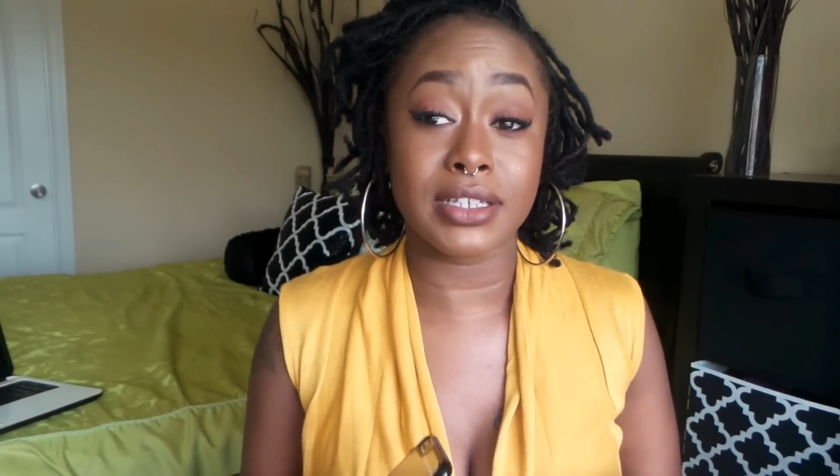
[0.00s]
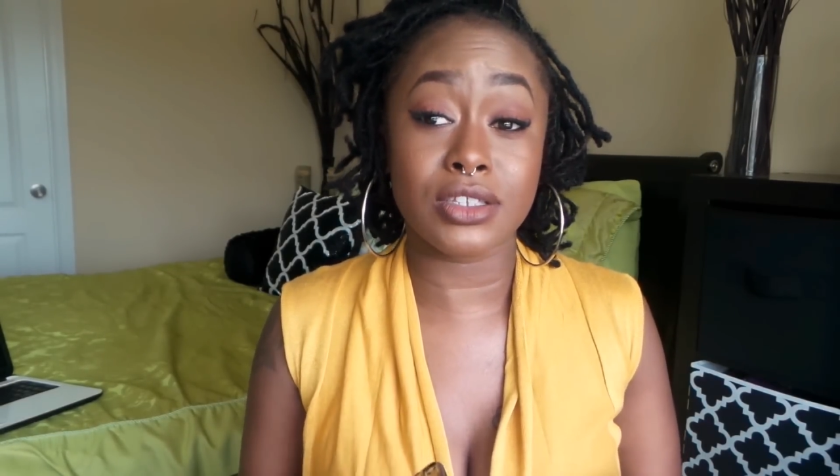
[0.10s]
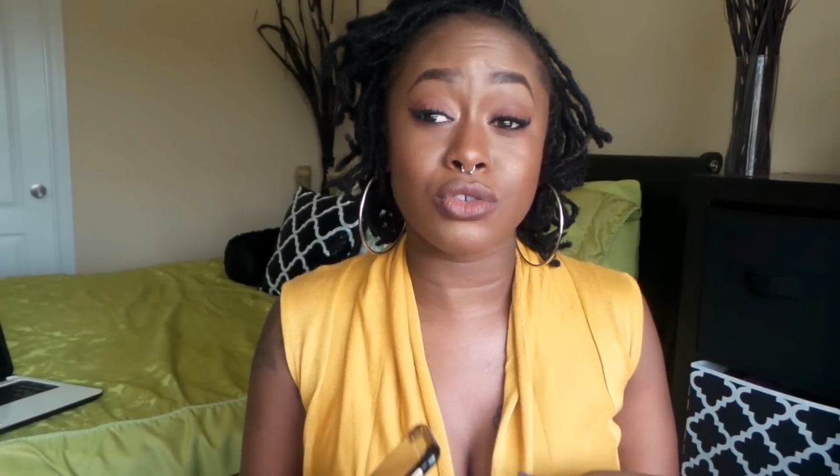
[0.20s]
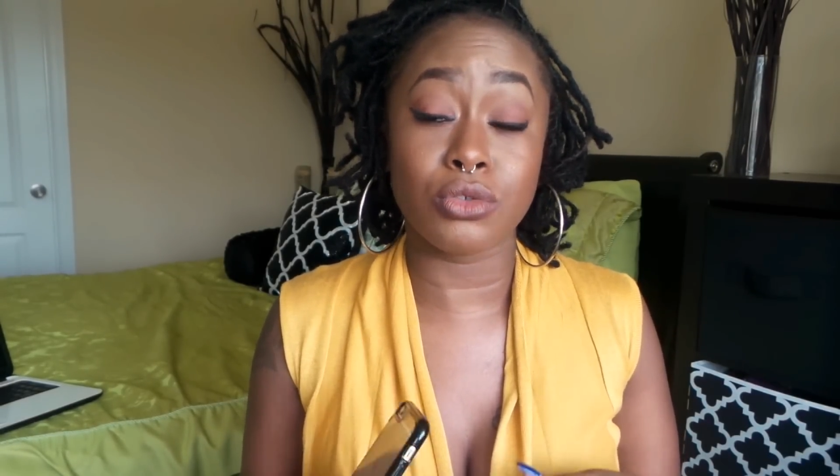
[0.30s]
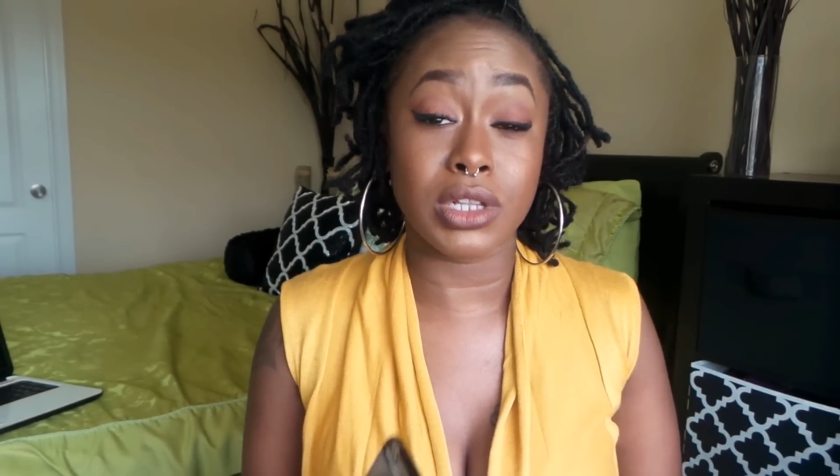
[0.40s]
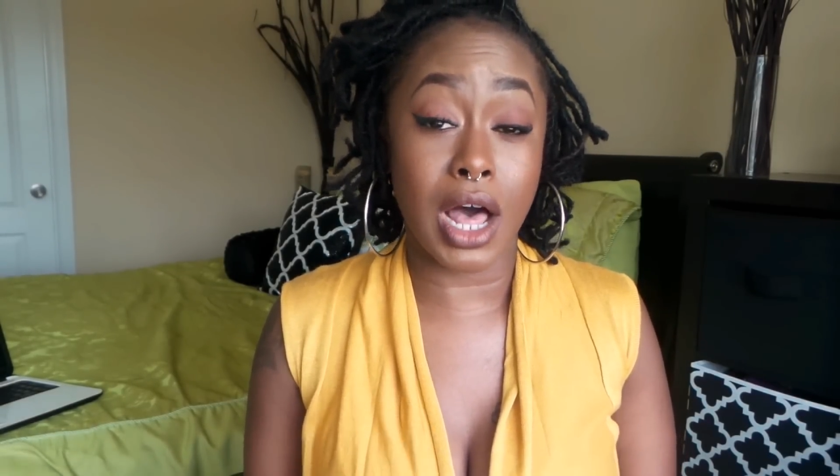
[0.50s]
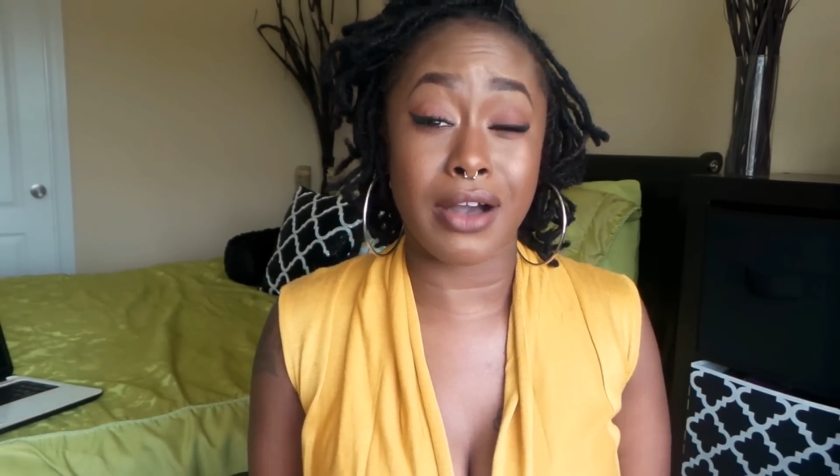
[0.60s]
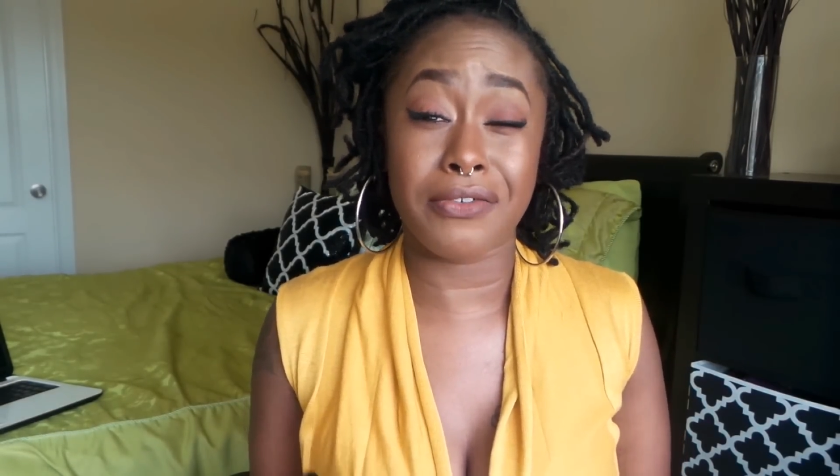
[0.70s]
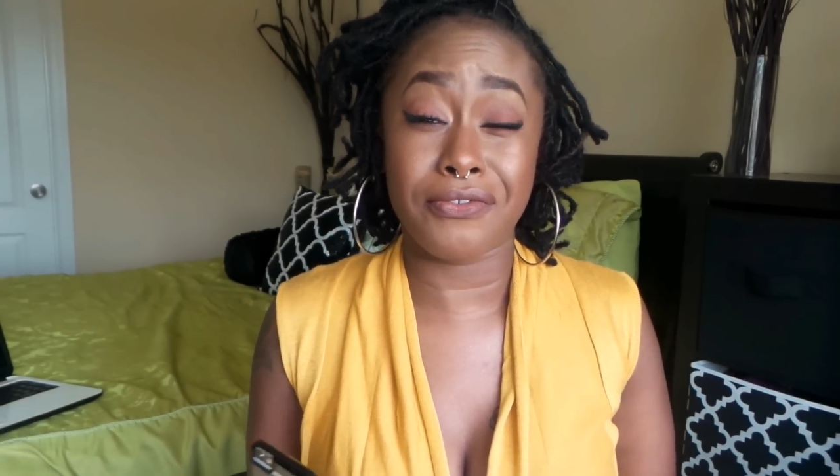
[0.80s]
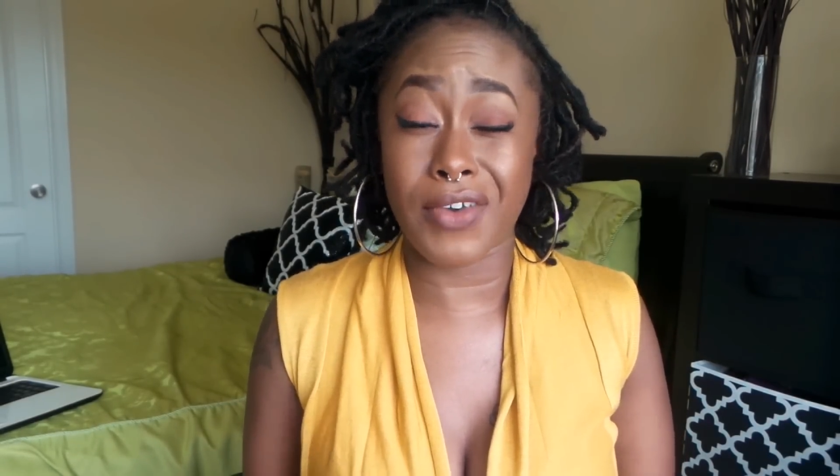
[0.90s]
it to
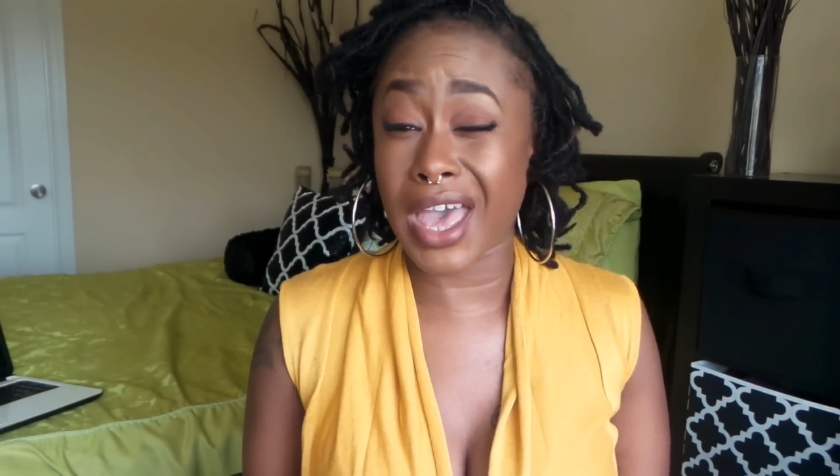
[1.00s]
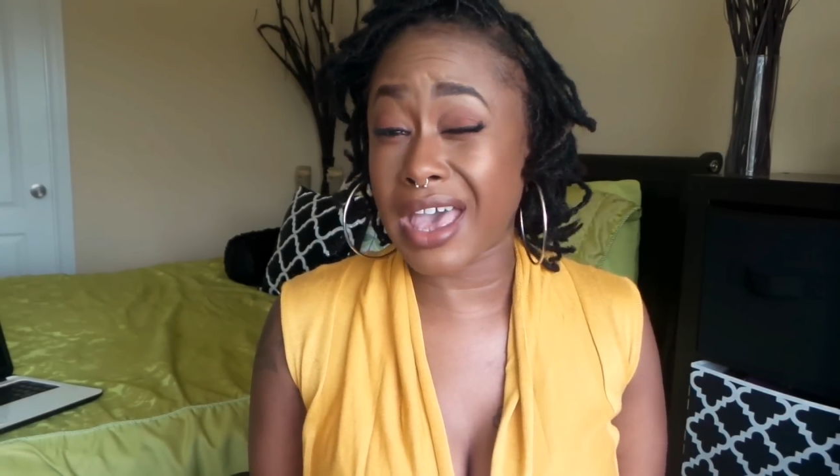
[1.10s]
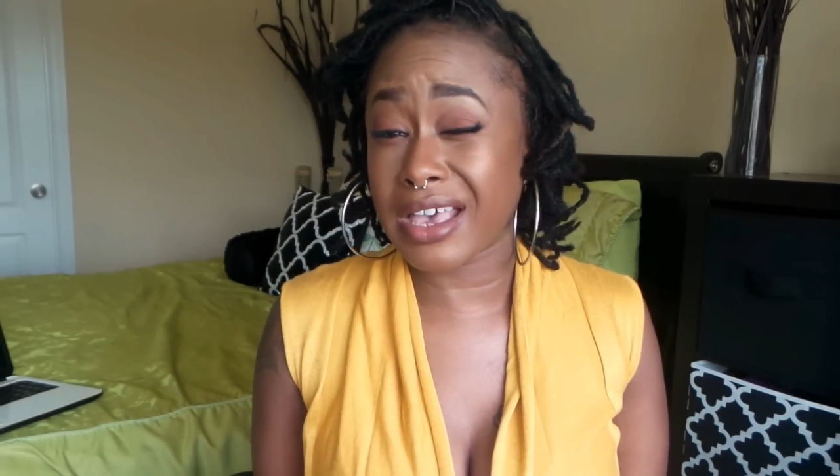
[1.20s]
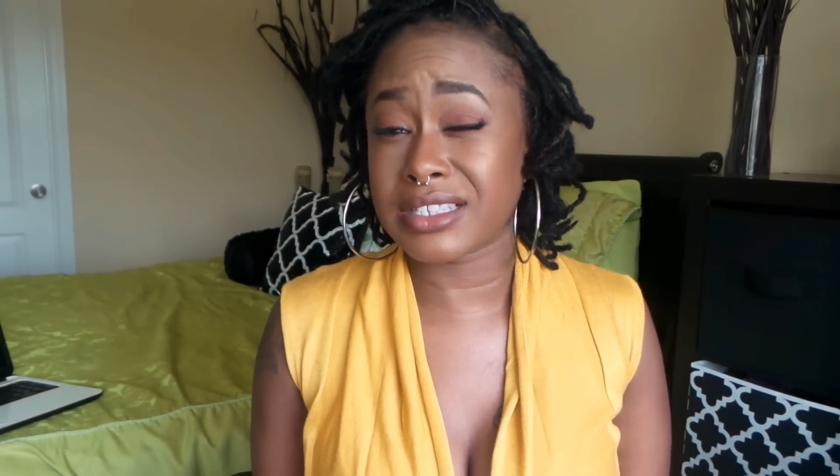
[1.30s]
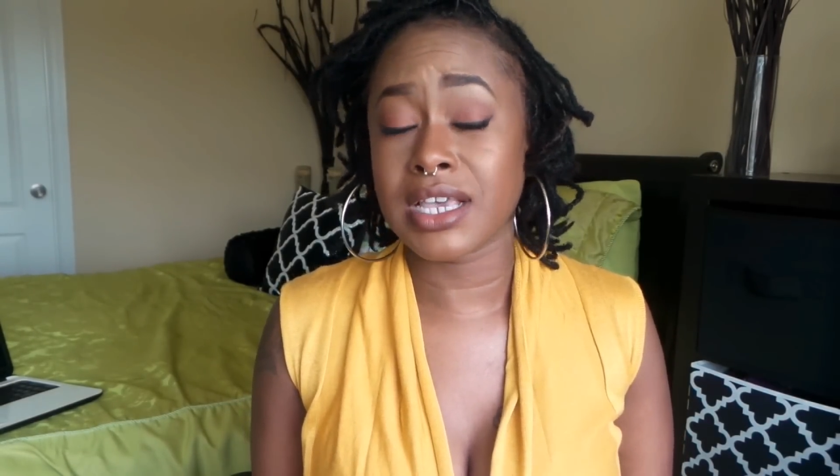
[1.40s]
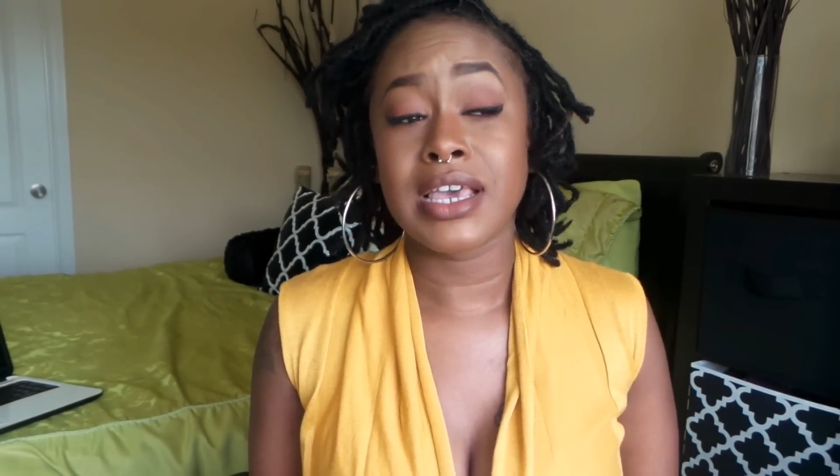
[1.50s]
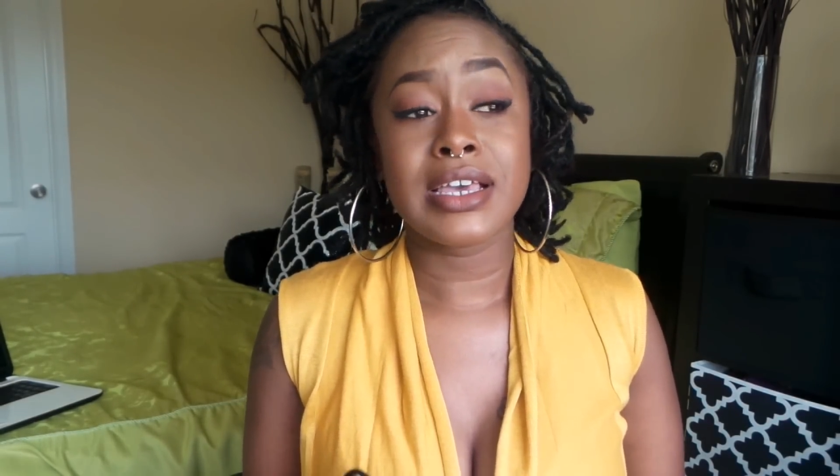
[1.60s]
lock fast